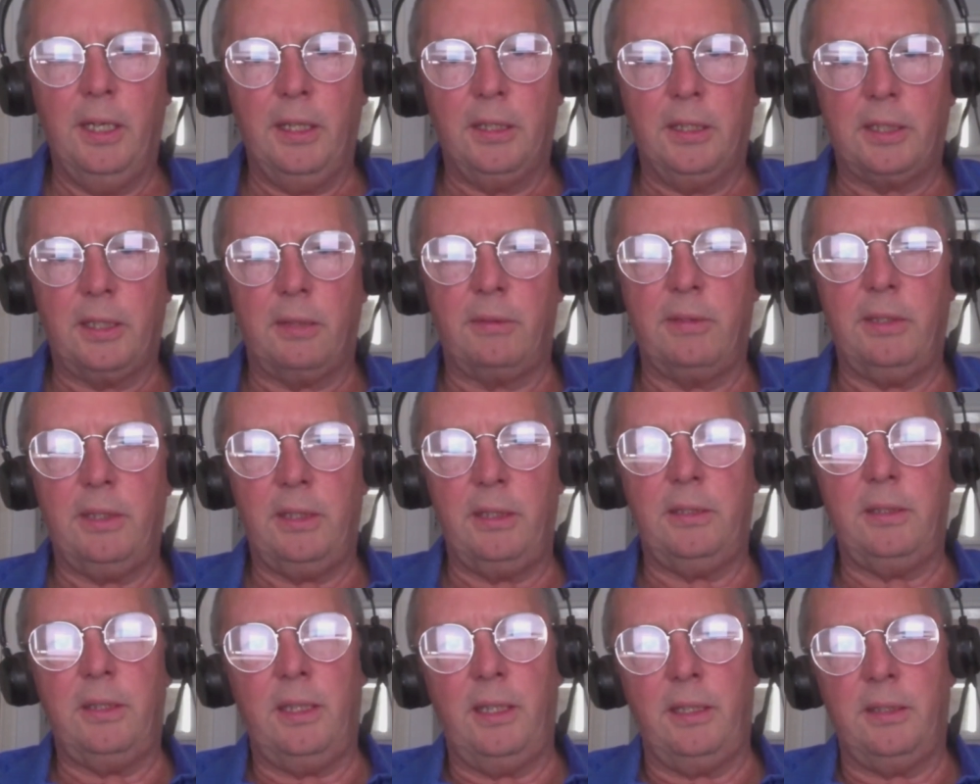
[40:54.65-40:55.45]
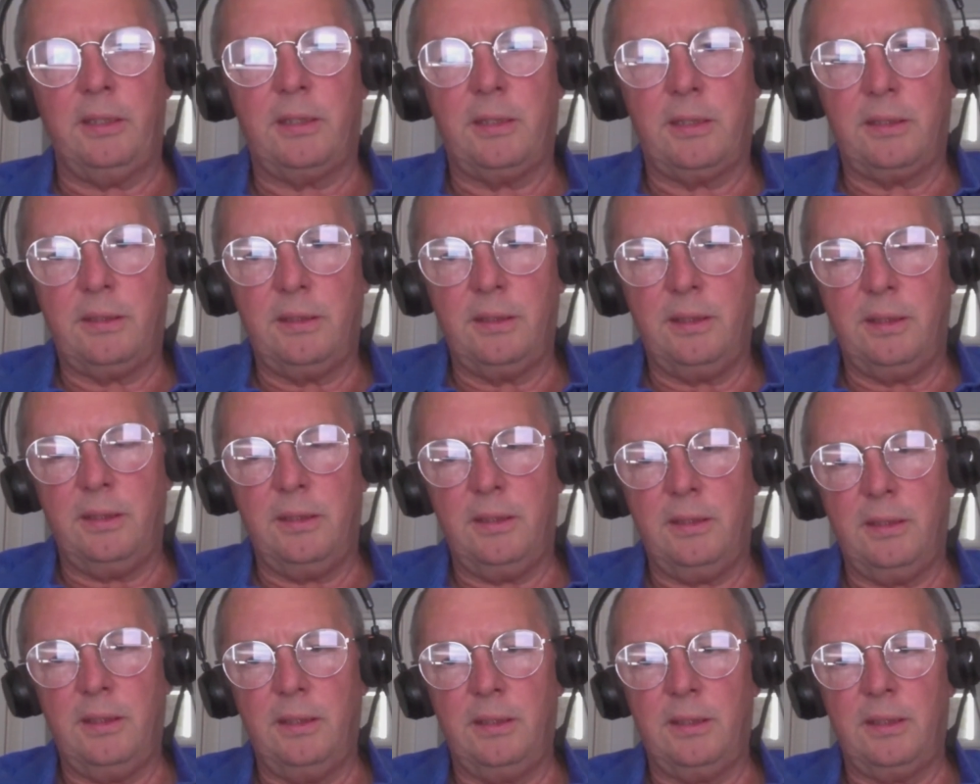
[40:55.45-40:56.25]
So it's
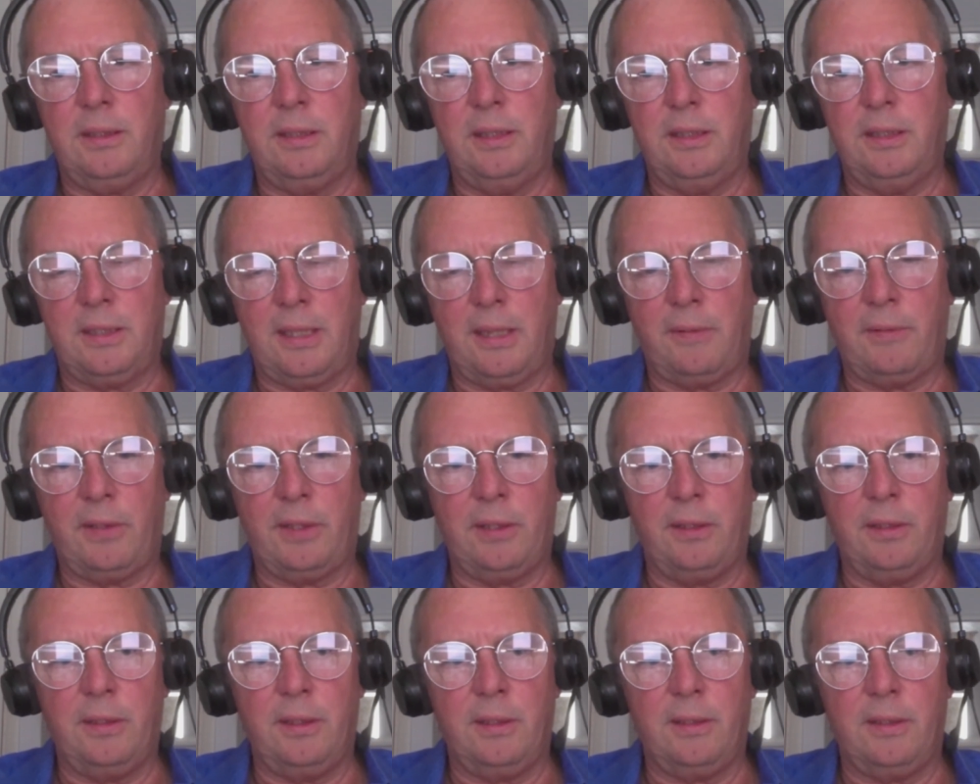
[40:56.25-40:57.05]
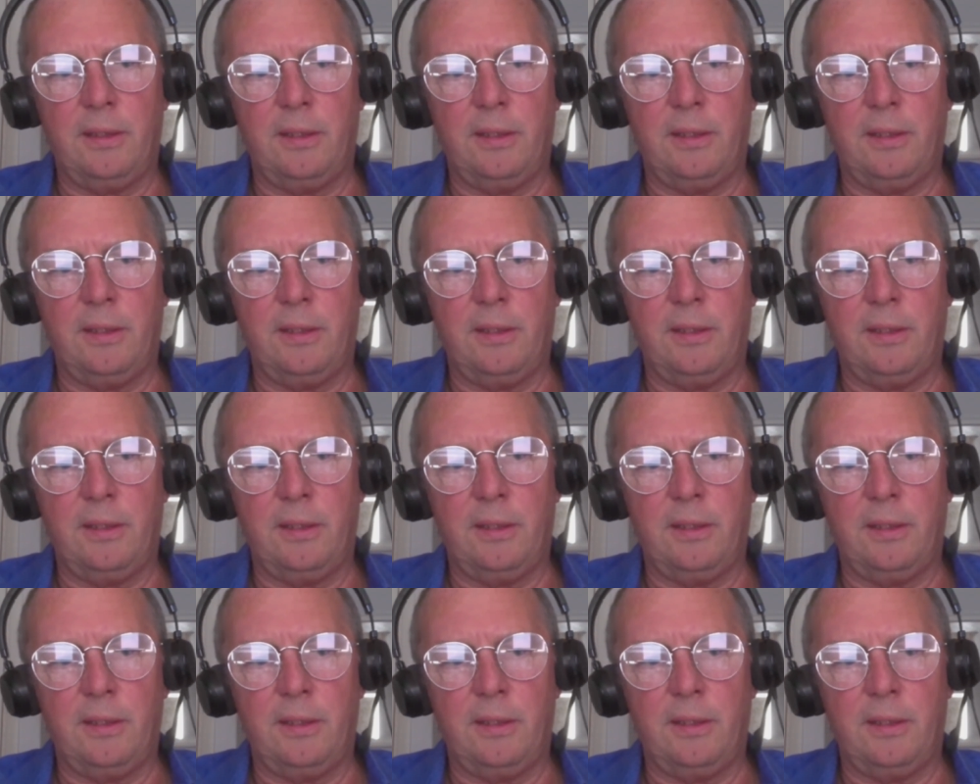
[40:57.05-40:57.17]
having